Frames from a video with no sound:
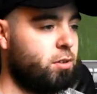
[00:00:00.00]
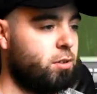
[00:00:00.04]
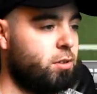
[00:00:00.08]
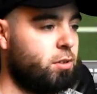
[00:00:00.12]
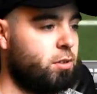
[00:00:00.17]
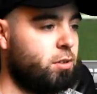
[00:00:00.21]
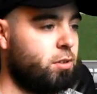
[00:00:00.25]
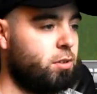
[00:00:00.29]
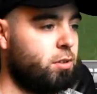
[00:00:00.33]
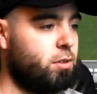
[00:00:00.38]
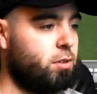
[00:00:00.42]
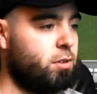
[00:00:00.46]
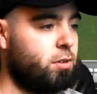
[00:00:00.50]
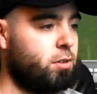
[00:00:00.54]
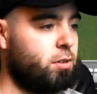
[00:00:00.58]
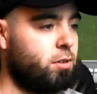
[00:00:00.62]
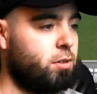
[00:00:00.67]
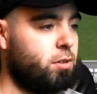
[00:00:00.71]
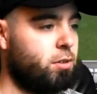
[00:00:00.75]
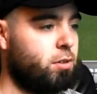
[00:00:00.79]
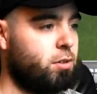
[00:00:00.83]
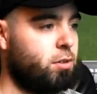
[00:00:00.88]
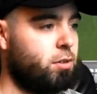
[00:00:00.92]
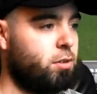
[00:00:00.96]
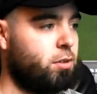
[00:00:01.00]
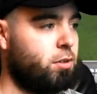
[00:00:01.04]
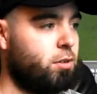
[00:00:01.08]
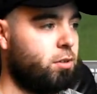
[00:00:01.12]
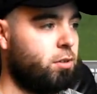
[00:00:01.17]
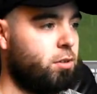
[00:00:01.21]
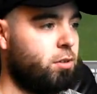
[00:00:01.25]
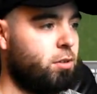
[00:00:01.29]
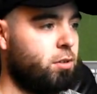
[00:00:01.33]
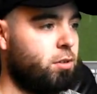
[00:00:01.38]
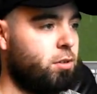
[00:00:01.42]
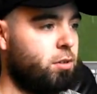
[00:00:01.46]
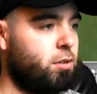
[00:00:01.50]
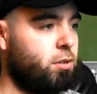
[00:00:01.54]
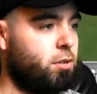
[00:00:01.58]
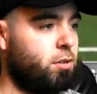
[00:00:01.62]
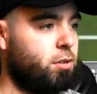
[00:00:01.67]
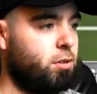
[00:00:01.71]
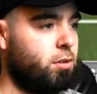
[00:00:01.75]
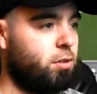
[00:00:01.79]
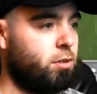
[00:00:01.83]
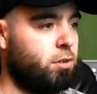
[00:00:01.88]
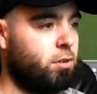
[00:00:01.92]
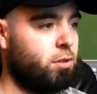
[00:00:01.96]

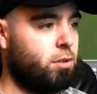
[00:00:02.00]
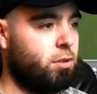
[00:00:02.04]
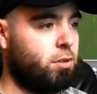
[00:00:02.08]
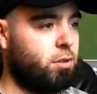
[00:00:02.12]
[no speech]